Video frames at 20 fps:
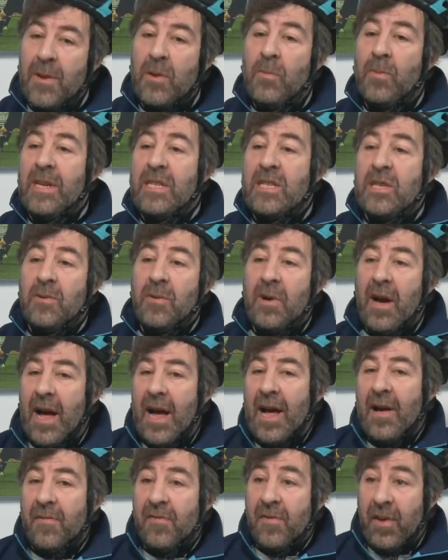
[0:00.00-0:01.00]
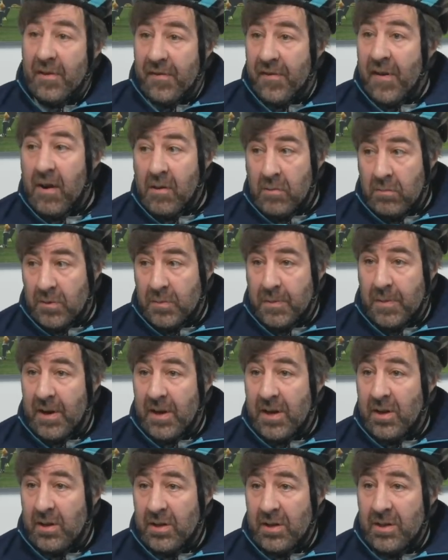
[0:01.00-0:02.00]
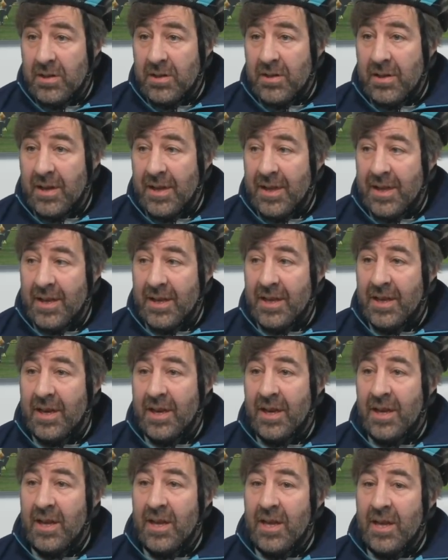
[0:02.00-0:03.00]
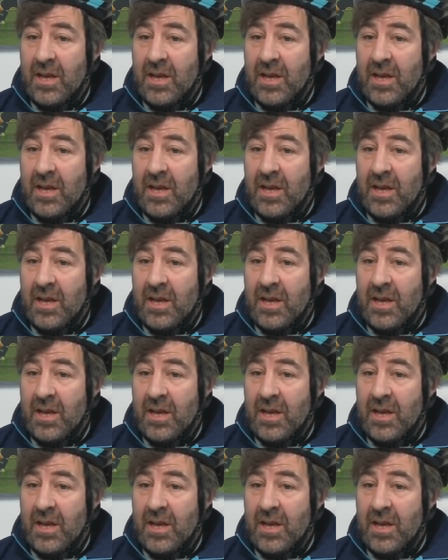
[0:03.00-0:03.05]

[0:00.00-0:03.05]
I mean, we do have like Farrell was pretty good, I mm-hmm. think. Mm-hmm.